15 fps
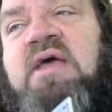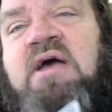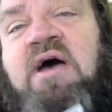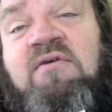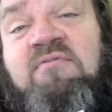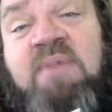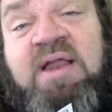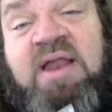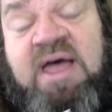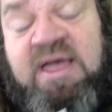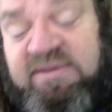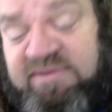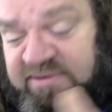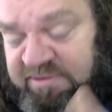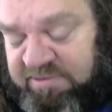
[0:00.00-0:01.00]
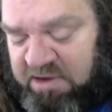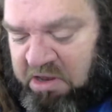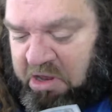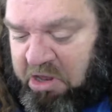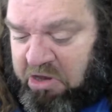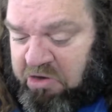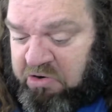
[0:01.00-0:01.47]
off my glasses
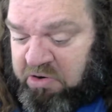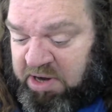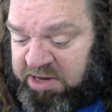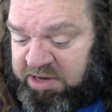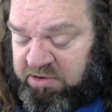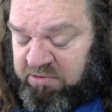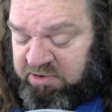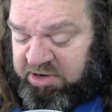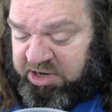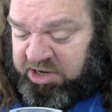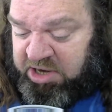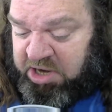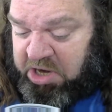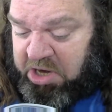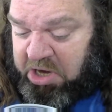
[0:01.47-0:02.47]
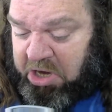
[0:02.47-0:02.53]
so I can read.